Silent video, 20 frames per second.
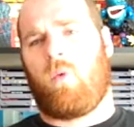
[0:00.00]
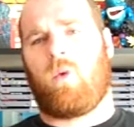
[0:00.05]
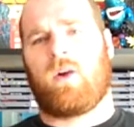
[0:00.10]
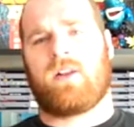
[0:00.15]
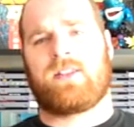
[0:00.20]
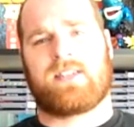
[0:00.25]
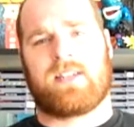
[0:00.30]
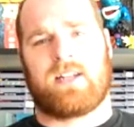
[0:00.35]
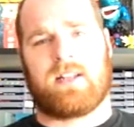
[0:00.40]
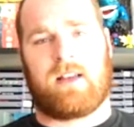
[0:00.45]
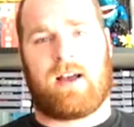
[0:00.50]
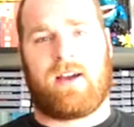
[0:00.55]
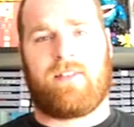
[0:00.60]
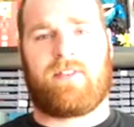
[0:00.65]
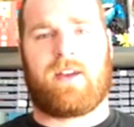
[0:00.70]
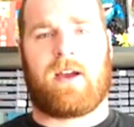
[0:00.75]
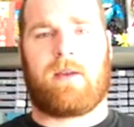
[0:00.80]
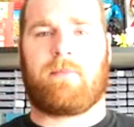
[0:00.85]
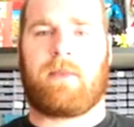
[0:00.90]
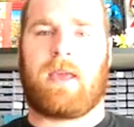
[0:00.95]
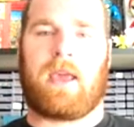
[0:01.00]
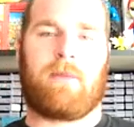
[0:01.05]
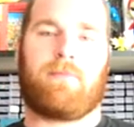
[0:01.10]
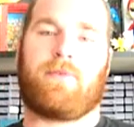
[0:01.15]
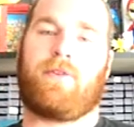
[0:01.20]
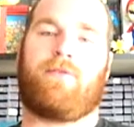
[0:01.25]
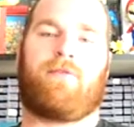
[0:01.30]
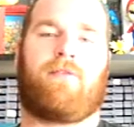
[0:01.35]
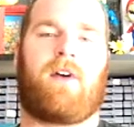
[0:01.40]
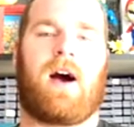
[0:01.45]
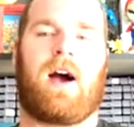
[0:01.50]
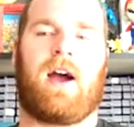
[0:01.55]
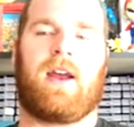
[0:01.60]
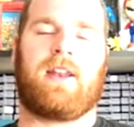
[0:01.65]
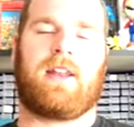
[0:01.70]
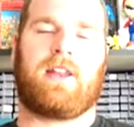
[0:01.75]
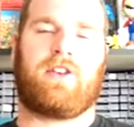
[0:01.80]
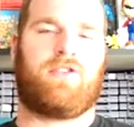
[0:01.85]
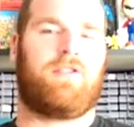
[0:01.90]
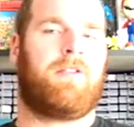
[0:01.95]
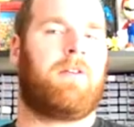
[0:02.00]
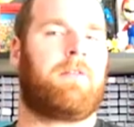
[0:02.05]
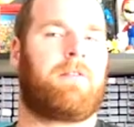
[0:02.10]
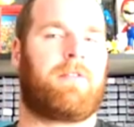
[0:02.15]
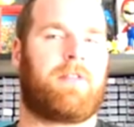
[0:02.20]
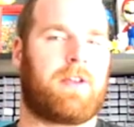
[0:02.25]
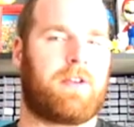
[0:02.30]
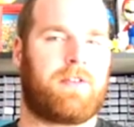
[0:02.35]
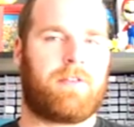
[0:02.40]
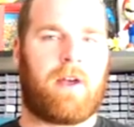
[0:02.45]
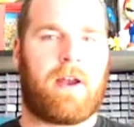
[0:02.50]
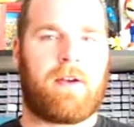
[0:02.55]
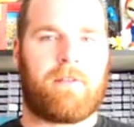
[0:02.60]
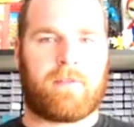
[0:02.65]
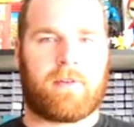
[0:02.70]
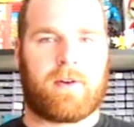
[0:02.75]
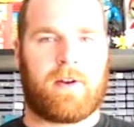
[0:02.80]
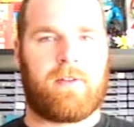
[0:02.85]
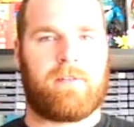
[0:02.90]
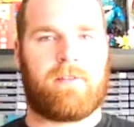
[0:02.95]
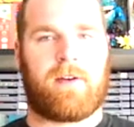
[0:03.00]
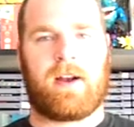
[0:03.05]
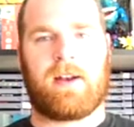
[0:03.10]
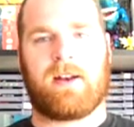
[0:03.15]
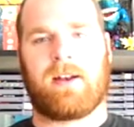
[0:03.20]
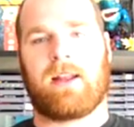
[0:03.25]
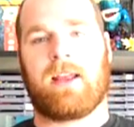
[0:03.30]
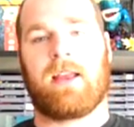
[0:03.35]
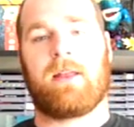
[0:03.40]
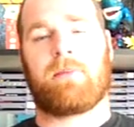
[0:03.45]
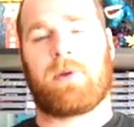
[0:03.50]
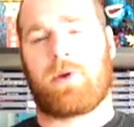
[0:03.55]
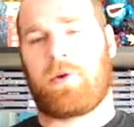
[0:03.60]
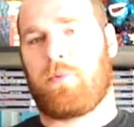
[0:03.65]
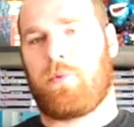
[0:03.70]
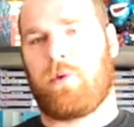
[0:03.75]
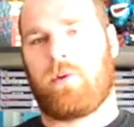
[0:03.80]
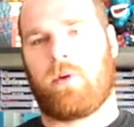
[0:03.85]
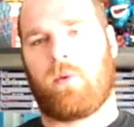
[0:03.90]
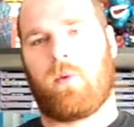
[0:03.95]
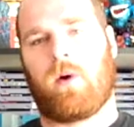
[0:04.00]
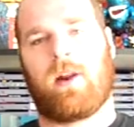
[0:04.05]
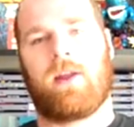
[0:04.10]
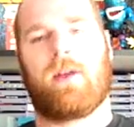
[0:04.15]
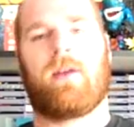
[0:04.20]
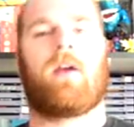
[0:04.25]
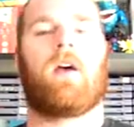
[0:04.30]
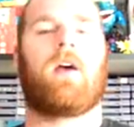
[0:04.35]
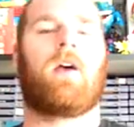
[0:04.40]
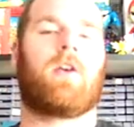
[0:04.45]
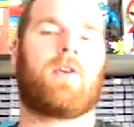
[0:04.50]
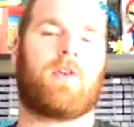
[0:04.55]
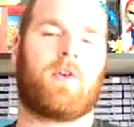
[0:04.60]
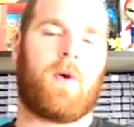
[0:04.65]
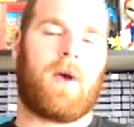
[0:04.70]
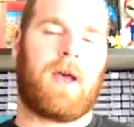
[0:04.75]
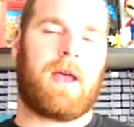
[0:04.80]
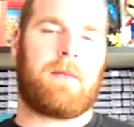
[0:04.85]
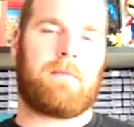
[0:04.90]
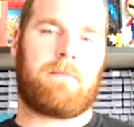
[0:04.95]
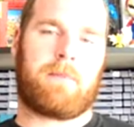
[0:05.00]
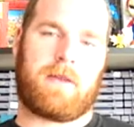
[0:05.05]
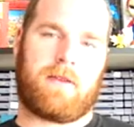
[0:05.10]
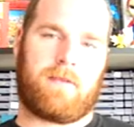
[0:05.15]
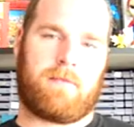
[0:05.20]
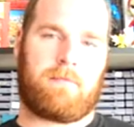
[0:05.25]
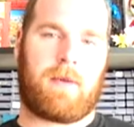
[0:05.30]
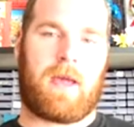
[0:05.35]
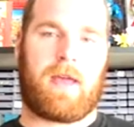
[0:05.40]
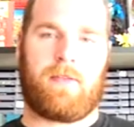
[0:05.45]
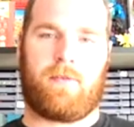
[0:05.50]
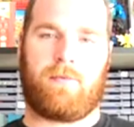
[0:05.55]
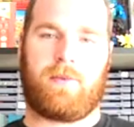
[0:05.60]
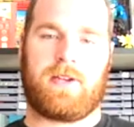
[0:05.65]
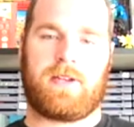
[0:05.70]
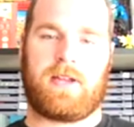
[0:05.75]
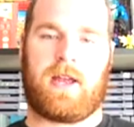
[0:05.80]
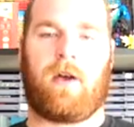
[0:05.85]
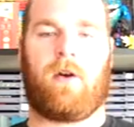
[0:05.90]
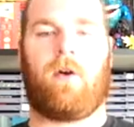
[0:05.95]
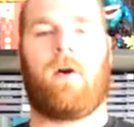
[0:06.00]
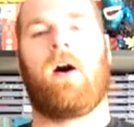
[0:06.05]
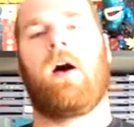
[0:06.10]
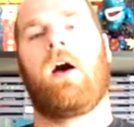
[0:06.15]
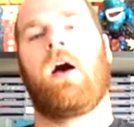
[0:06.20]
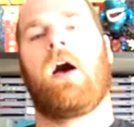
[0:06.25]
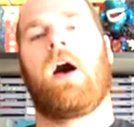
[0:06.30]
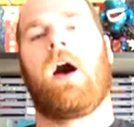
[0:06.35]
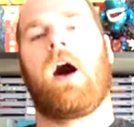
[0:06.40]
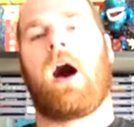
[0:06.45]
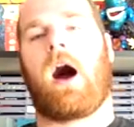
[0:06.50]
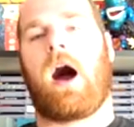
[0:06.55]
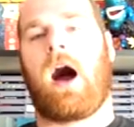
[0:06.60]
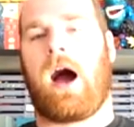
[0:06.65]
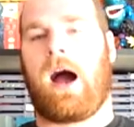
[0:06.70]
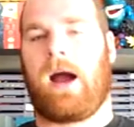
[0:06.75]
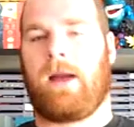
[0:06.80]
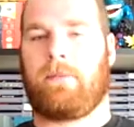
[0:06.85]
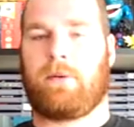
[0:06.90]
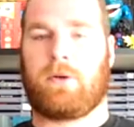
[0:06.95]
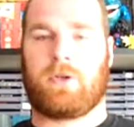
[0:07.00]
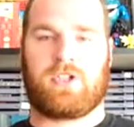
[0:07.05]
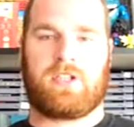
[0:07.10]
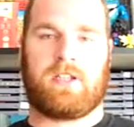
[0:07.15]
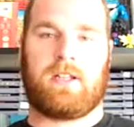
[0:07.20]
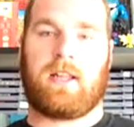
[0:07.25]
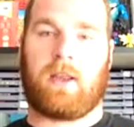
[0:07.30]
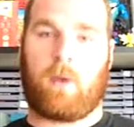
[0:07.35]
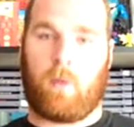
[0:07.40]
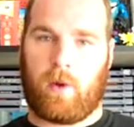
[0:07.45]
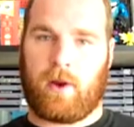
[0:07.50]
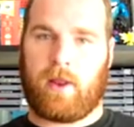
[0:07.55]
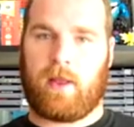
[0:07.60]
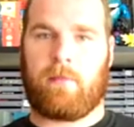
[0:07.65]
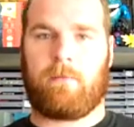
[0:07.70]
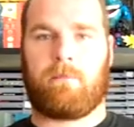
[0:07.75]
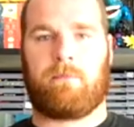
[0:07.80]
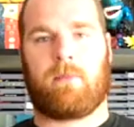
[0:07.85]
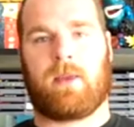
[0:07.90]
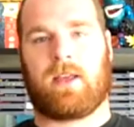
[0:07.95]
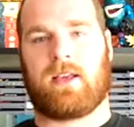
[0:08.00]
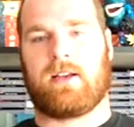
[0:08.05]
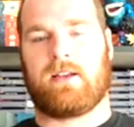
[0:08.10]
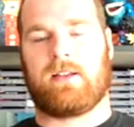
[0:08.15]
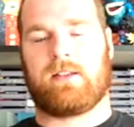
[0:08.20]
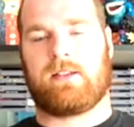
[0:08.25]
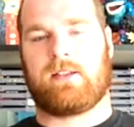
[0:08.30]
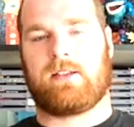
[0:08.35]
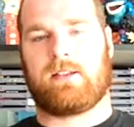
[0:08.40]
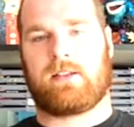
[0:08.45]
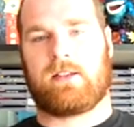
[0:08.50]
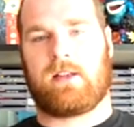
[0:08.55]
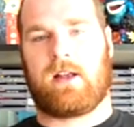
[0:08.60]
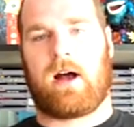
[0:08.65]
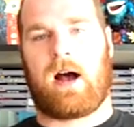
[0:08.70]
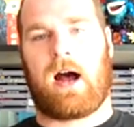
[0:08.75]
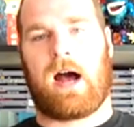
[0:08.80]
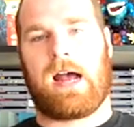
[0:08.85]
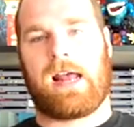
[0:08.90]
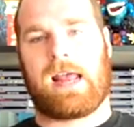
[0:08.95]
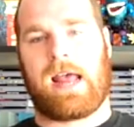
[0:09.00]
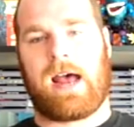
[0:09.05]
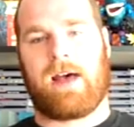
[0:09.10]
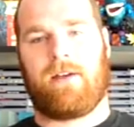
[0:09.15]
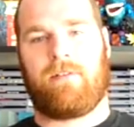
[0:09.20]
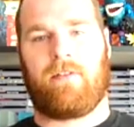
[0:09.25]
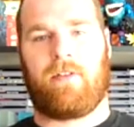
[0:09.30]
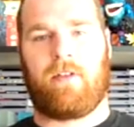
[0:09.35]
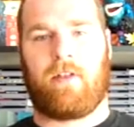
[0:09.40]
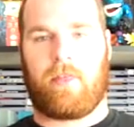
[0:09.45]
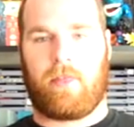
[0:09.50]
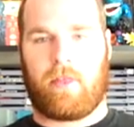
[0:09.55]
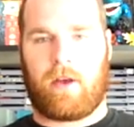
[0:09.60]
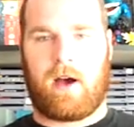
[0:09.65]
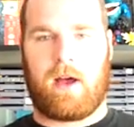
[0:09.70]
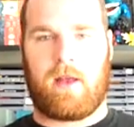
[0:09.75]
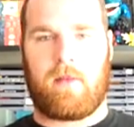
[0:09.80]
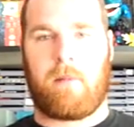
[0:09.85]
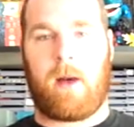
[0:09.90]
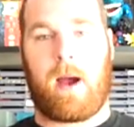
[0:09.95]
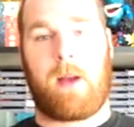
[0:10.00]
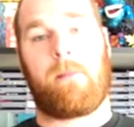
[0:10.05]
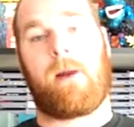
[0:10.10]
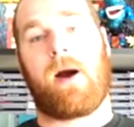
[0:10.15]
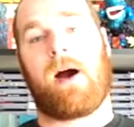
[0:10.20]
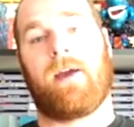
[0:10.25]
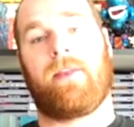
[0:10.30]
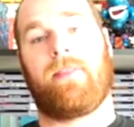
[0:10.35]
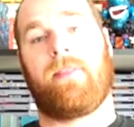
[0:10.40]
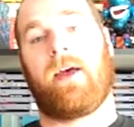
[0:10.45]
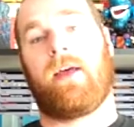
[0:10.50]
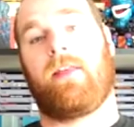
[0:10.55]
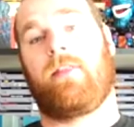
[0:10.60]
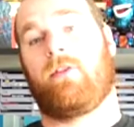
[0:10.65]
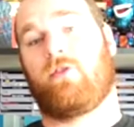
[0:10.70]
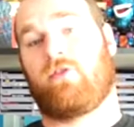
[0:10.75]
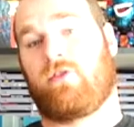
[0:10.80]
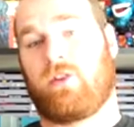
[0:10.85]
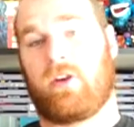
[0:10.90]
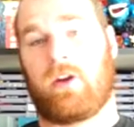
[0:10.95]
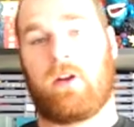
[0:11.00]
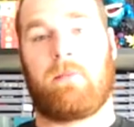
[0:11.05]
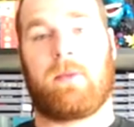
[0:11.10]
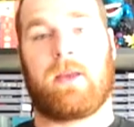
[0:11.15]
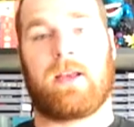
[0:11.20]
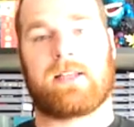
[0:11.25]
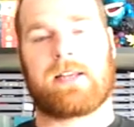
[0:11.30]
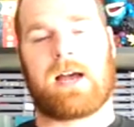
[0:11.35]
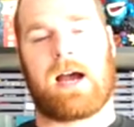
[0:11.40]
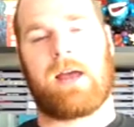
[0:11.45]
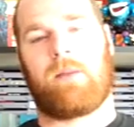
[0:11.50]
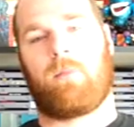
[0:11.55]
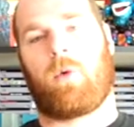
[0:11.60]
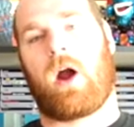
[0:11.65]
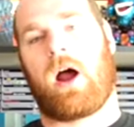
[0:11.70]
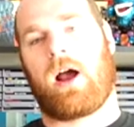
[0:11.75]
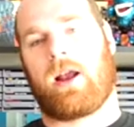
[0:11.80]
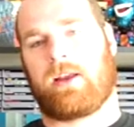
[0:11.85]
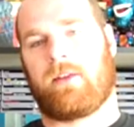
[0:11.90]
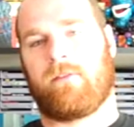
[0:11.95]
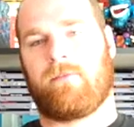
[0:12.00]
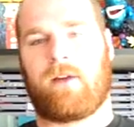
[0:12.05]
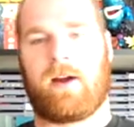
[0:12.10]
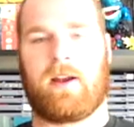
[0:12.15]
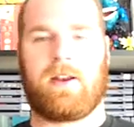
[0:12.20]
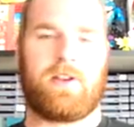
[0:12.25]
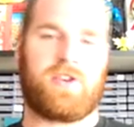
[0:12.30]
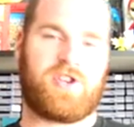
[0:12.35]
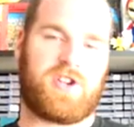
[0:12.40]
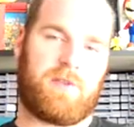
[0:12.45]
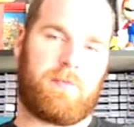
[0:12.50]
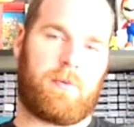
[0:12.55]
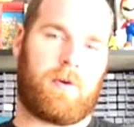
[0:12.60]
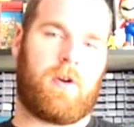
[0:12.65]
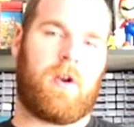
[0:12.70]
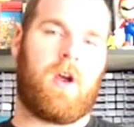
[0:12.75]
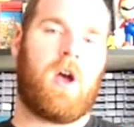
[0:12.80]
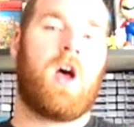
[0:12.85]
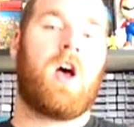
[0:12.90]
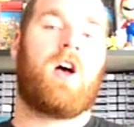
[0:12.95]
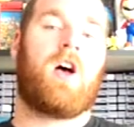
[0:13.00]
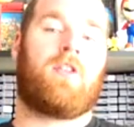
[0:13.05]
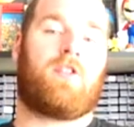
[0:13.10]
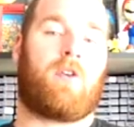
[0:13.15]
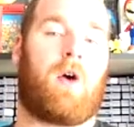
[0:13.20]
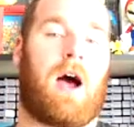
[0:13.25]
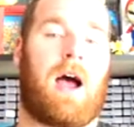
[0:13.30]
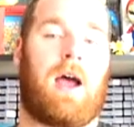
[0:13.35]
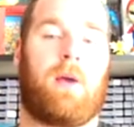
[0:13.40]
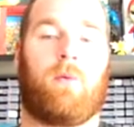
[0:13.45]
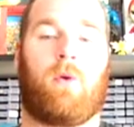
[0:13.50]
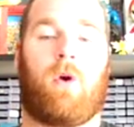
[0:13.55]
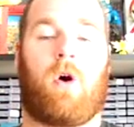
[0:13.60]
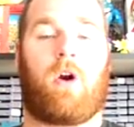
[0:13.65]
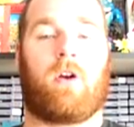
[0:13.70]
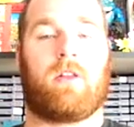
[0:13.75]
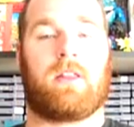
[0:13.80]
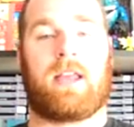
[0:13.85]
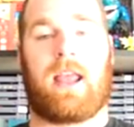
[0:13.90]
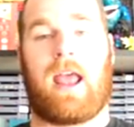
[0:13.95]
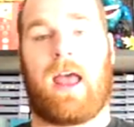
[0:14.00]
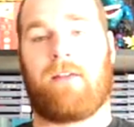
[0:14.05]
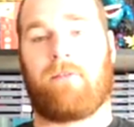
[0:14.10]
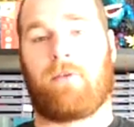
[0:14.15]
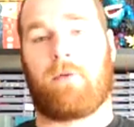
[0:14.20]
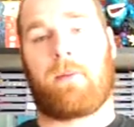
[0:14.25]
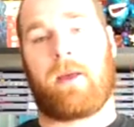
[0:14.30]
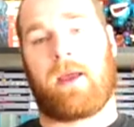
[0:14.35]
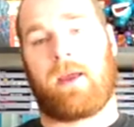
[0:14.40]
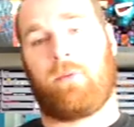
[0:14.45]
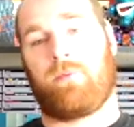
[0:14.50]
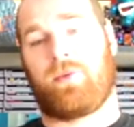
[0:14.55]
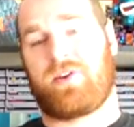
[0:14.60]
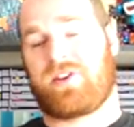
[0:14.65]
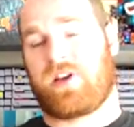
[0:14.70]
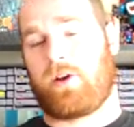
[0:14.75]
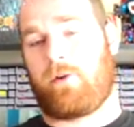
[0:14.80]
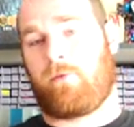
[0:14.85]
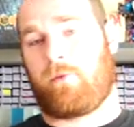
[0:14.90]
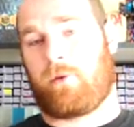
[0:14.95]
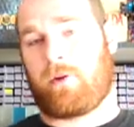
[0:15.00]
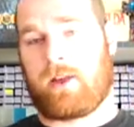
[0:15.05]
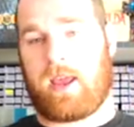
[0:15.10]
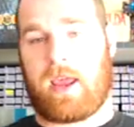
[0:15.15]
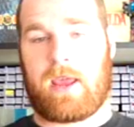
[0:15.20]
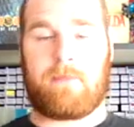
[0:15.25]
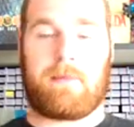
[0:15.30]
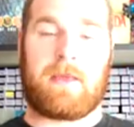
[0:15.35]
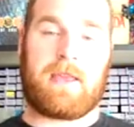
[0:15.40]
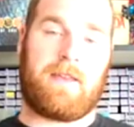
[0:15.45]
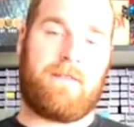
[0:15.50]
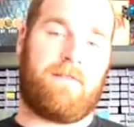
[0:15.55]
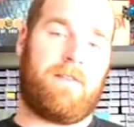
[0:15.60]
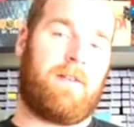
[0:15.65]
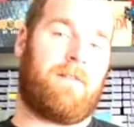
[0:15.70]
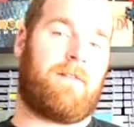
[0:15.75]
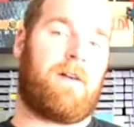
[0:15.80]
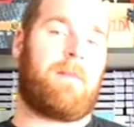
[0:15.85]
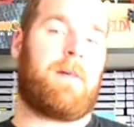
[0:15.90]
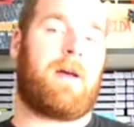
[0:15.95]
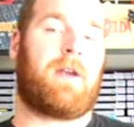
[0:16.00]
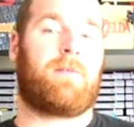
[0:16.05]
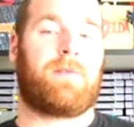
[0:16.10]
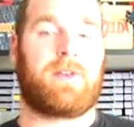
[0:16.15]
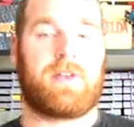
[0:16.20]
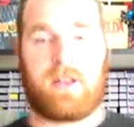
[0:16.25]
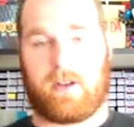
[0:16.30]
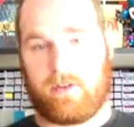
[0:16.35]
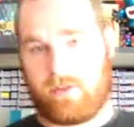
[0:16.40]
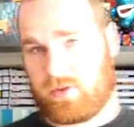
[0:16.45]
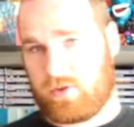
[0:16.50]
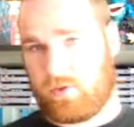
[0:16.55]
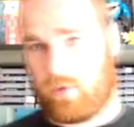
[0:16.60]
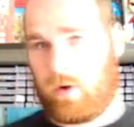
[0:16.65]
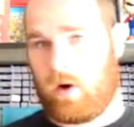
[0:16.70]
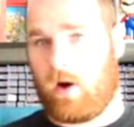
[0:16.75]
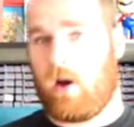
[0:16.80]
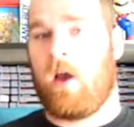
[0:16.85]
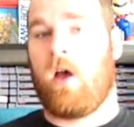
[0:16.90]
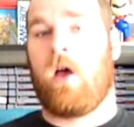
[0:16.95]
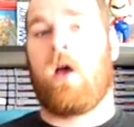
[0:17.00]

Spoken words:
once-in-a-lifetime game you find and you don't think you're ever going to find it again, but you really want it, go ahead and pay the retail. I personally wouldn't because I have the thought in my mind that there's going to be a time where I can find it cheaper. So I will hardly ever pay retail for a game, even if I'm at a retail store.